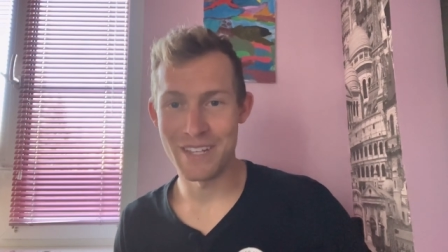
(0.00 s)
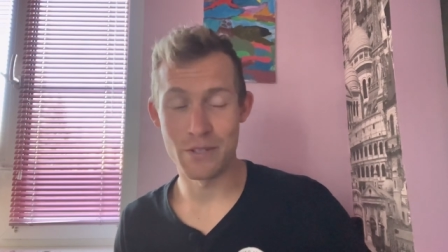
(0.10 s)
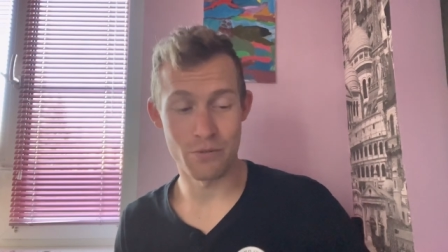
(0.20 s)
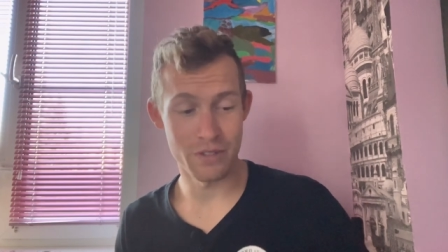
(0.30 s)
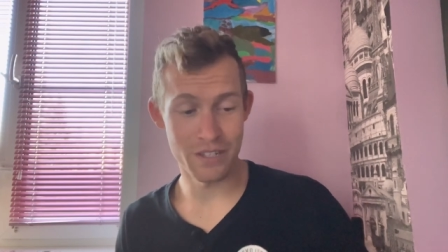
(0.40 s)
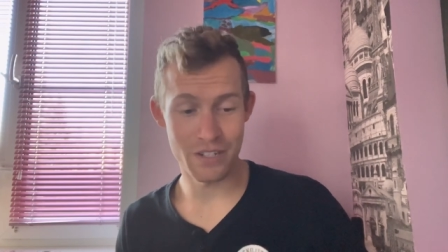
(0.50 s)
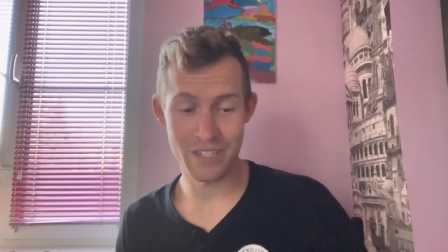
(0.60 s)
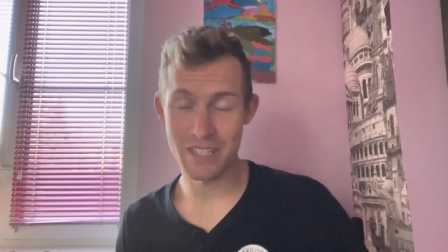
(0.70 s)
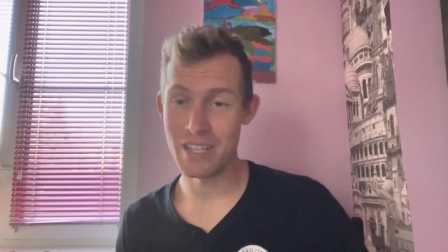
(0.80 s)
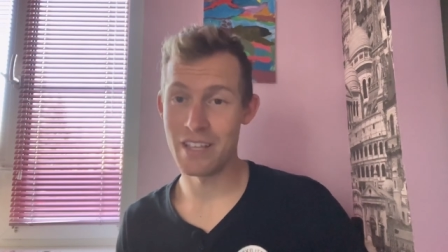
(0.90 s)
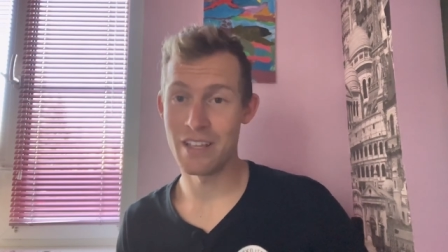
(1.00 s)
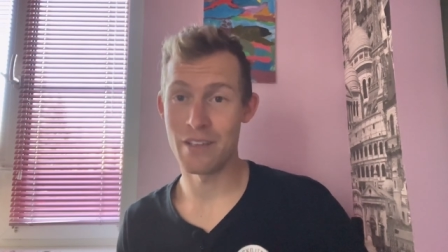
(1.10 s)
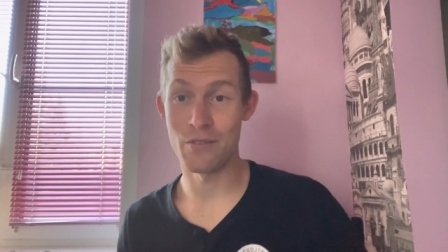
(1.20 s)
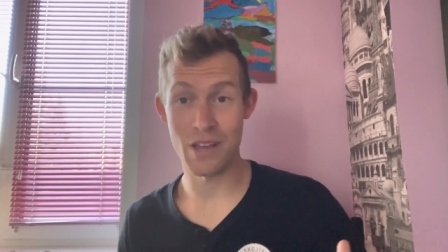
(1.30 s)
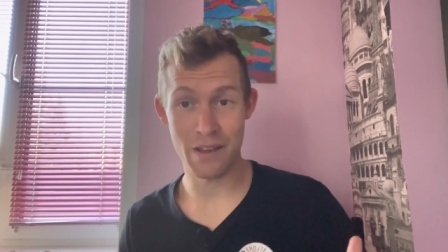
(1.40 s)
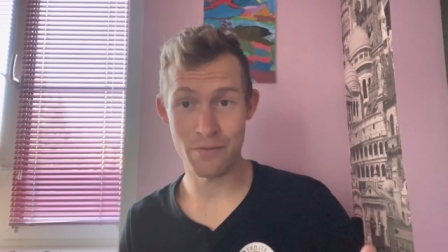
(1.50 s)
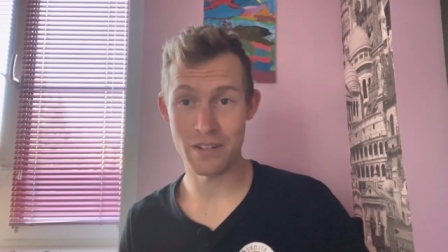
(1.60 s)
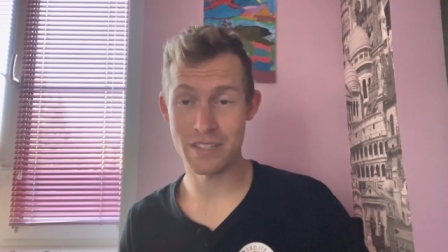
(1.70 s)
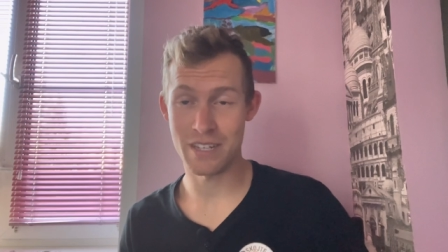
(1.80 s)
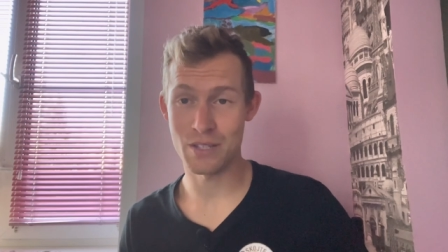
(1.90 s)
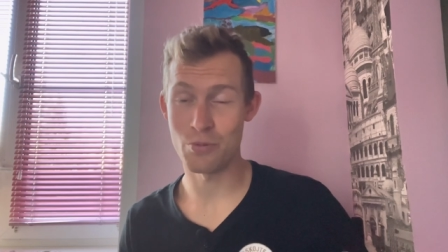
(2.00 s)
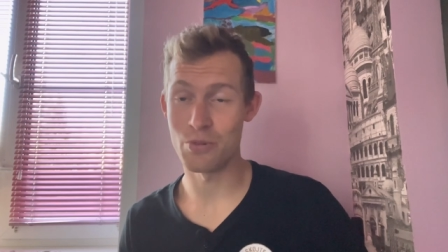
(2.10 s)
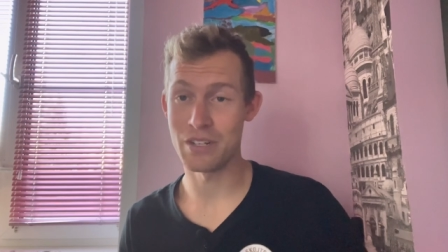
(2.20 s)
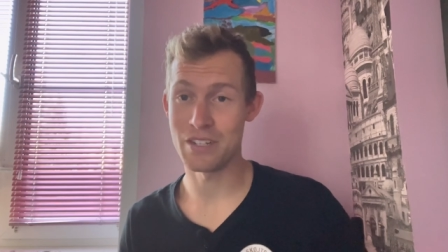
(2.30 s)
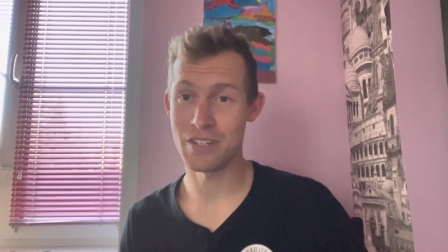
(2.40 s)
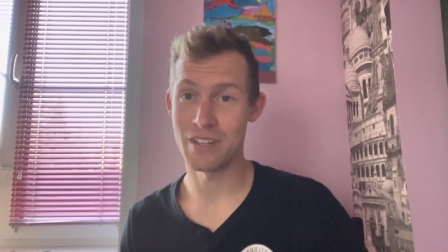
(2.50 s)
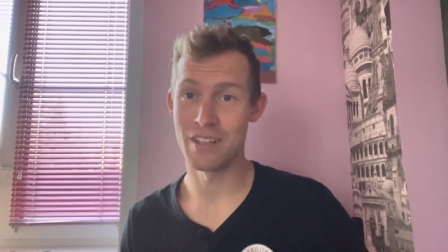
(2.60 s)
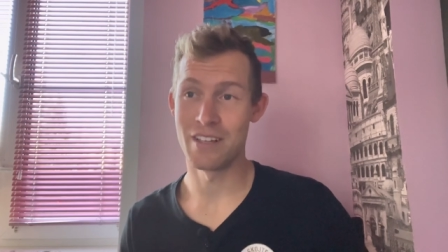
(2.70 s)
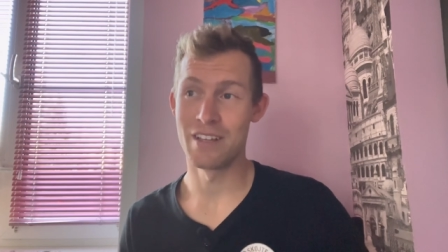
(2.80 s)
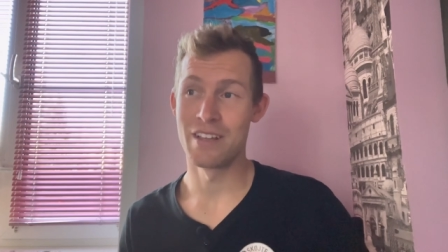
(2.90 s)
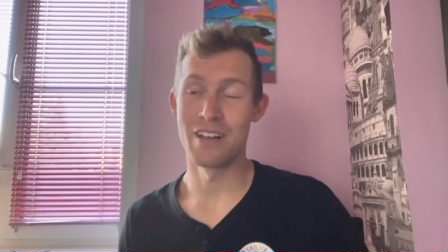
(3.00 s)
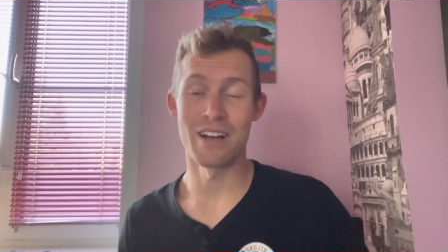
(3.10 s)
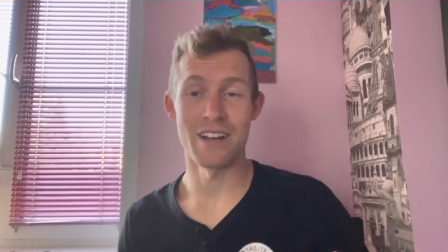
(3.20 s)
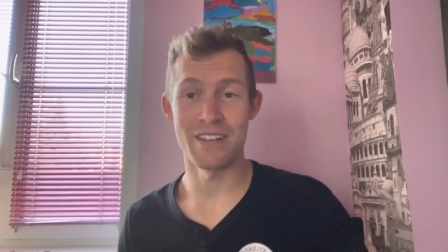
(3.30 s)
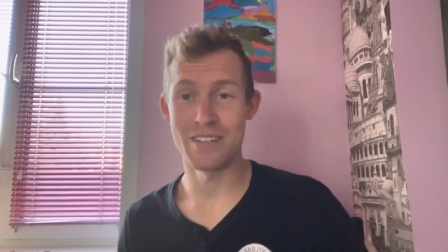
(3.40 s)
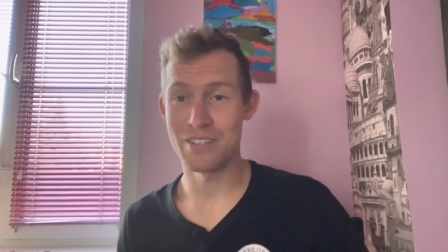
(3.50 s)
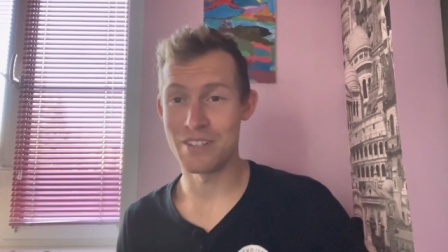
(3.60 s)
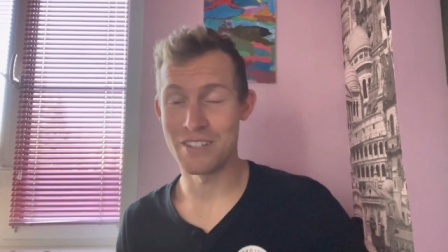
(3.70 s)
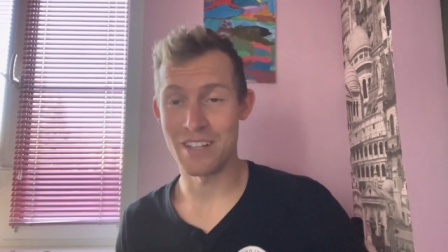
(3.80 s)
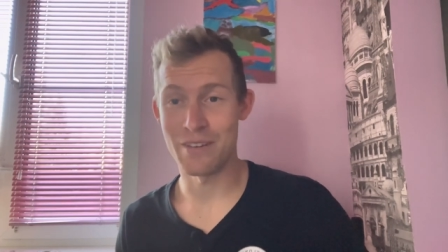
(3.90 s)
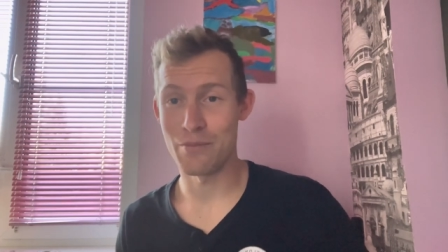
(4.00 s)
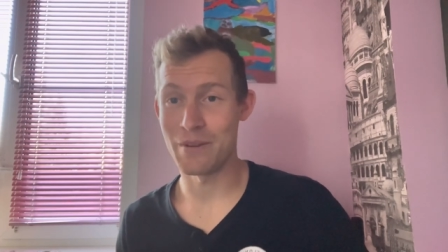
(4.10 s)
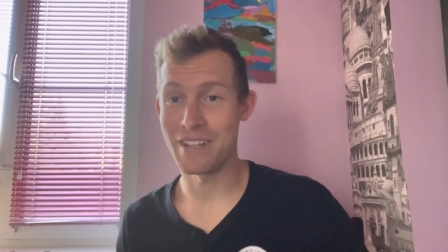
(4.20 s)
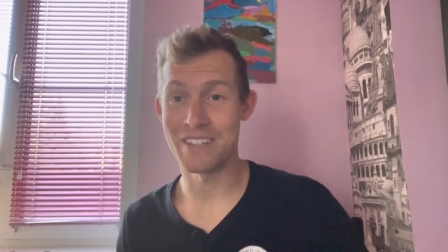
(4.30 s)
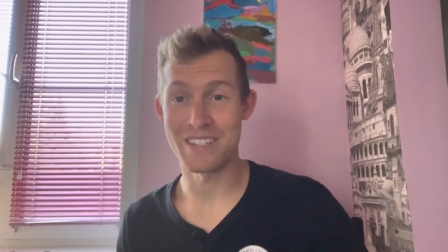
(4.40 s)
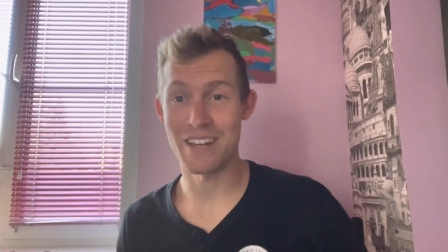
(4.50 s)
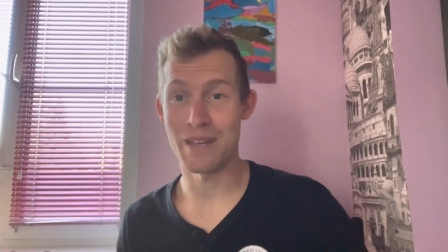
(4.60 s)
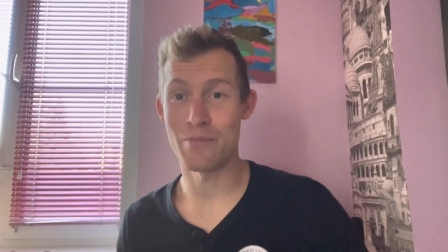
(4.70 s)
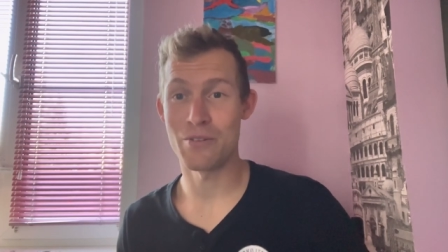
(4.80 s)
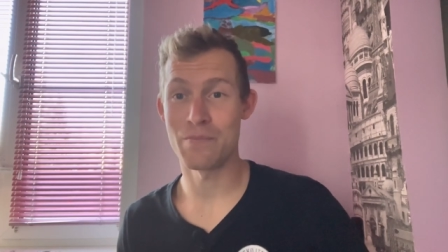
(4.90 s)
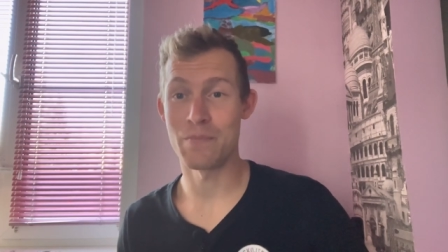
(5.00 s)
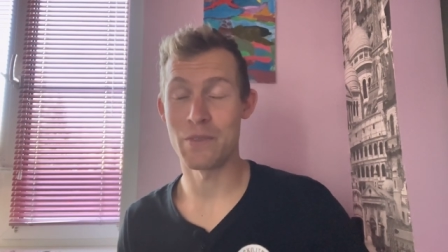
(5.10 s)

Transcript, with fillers: It's really just if you have what it takes, which I need to just tell everybody a disclaimer.